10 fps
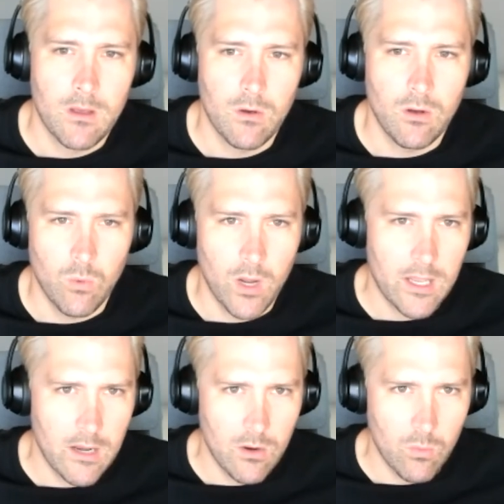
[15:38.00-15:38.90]
What
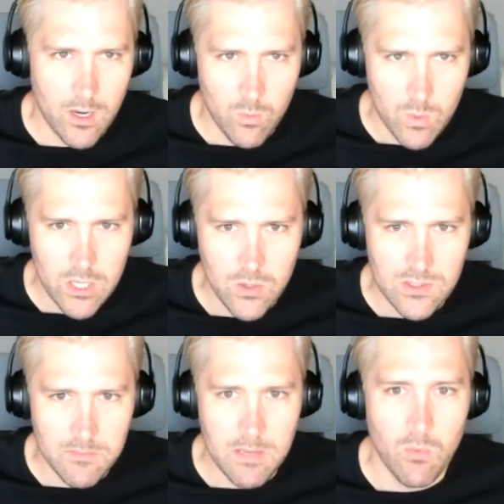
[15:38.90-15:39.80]
can we use
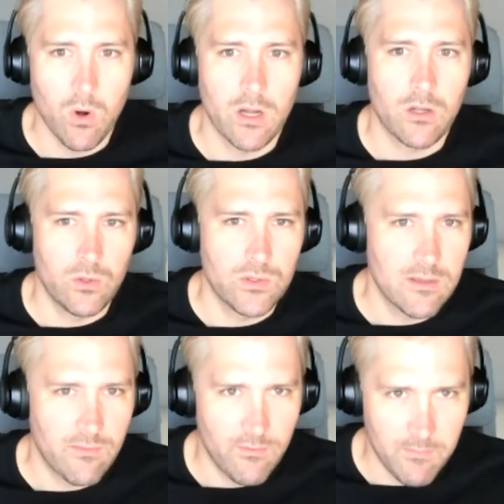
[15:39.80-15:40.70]
to be more
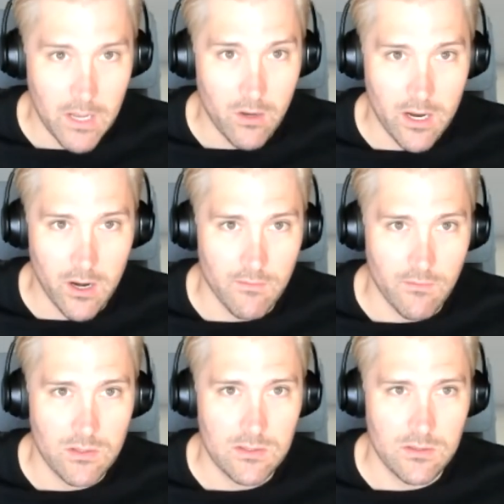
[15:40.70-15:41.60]
inclusive of male
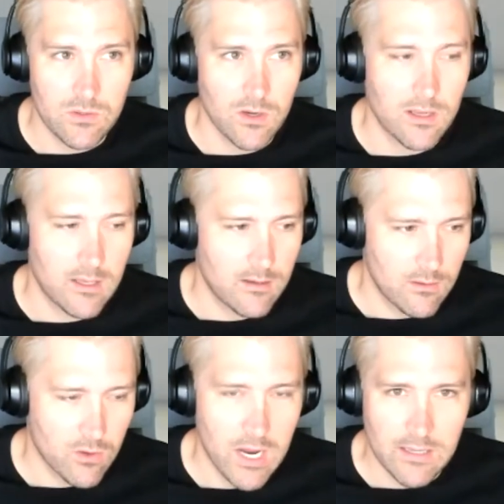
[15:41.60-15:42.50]
caregivers and sort of
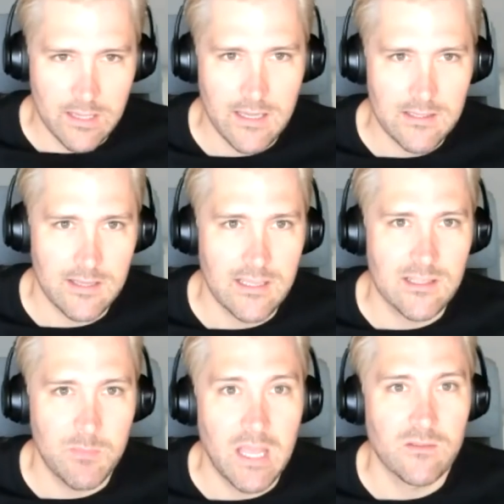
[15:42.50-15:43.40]
create that
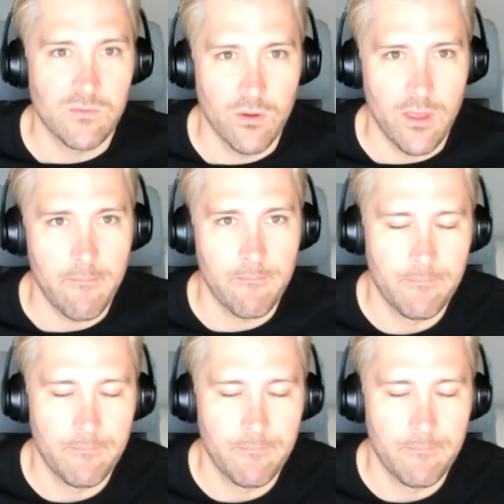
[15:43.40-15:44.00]
space for them?